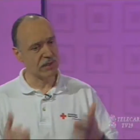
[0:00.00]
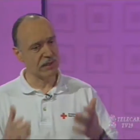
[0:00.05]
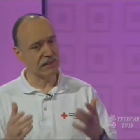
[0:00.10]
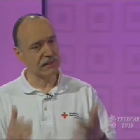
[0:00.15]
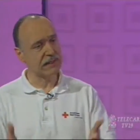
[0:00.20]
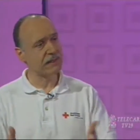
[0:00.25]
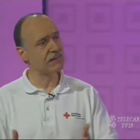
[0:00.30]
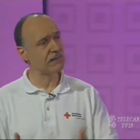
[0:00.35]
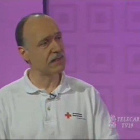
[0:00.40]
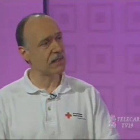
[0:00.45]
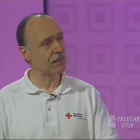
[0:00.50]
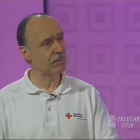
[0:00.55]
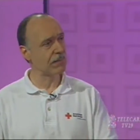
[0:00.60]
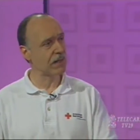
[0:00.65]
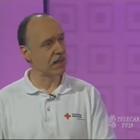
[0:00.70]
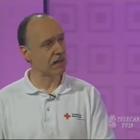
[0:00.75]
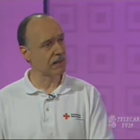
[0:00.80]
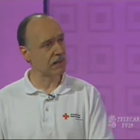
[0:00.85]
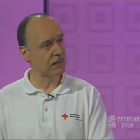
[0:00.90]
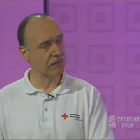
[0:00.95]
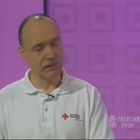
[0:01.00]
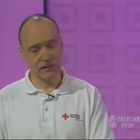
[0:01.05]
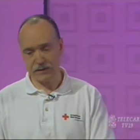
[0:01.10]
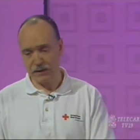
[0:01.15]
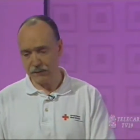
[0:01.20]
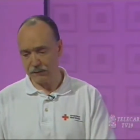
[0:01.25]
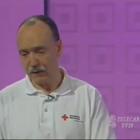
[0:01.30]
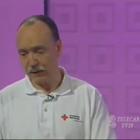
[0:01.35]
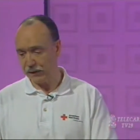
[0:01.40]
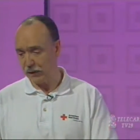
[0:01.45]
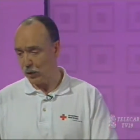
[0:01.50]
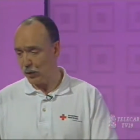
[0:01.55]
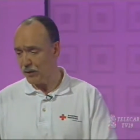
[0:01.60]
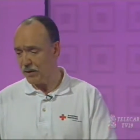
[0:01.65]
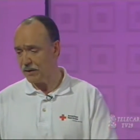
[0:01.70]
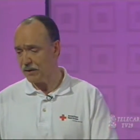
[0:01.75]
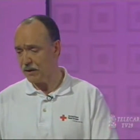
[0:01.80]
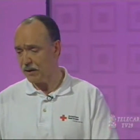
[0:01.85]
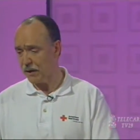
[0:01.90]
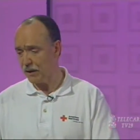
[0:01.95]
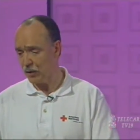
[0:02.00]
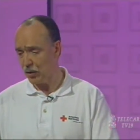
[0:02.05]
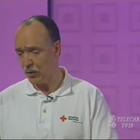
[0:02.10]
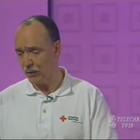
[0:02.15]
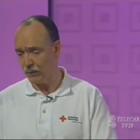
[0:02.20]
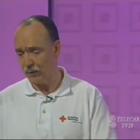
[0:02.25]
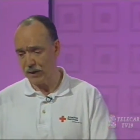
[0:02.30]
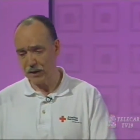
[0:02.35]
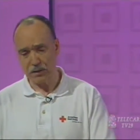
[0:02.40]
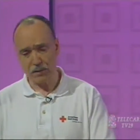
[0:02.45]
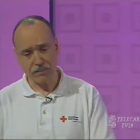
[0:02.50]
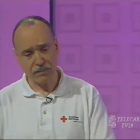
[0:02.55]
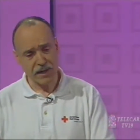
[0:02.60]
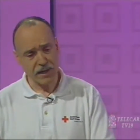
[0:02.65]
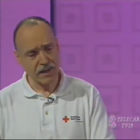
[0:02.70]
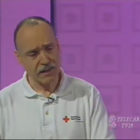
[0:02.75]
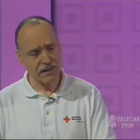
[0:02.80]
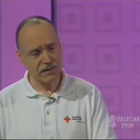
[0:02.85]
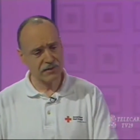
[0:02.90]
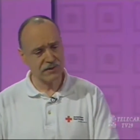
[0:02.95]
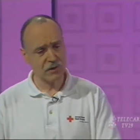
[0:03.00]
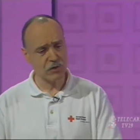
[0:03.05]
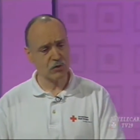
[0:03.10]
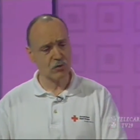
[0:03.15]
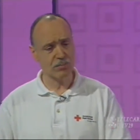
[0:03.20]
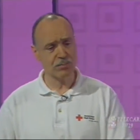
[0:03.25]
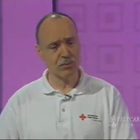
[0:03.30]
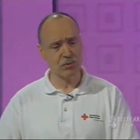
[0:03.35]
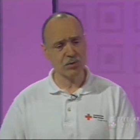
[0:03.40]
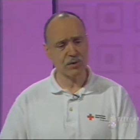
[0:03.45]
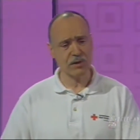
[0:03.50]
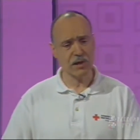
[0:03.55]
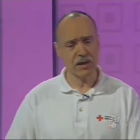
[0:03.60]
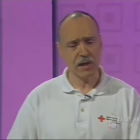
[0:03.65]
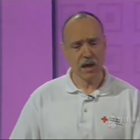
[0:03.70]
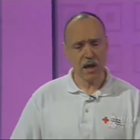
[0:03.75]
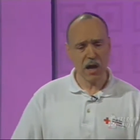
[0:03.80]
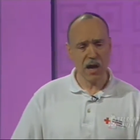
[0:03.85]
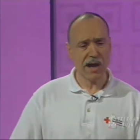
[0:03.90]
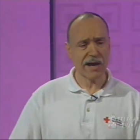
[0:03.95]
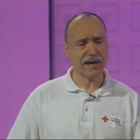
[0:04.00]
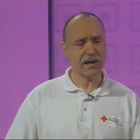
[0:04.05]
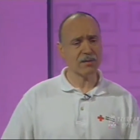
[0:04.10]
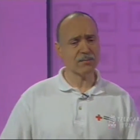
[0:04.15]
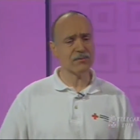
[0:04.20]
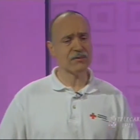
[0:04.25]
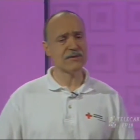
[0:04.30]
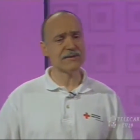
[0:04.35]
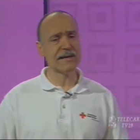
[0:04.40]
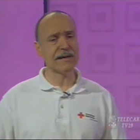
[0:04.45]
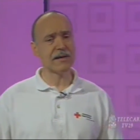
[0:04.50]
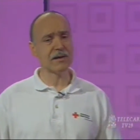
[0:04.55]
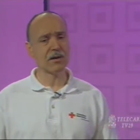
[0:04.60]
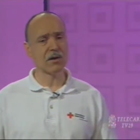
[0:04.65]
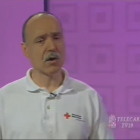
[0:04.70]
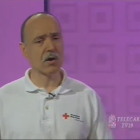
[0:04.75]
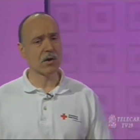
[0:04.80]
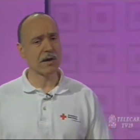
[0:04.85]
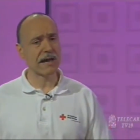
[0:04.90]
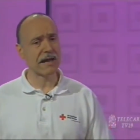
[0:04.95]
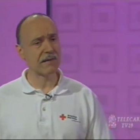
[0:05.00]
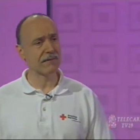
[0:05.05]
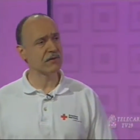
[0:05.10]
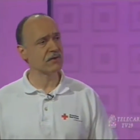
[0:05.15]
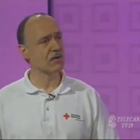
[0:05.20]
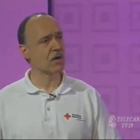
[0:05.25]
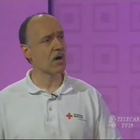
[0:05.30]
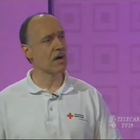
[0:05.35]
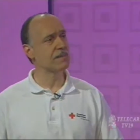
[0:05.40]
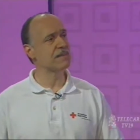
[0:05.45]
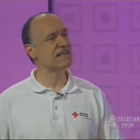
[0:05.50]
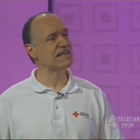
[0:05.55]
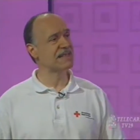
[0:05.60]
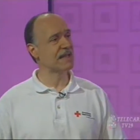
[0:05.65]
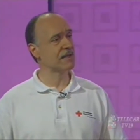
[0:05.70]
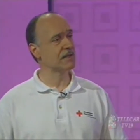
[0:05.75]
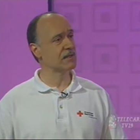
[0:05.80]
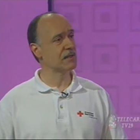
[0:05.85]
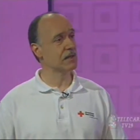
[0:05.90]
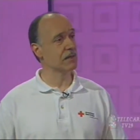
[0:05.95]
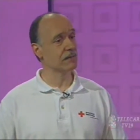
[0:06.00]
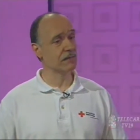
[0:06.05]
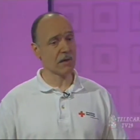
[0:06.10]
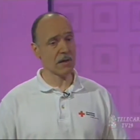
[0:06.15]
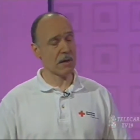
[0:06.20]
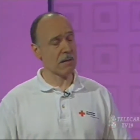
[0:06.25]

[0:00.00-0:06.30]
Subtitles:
can leave that bag there indefinitely. The only thing I don't recommend is that you put items that have a time sensitive.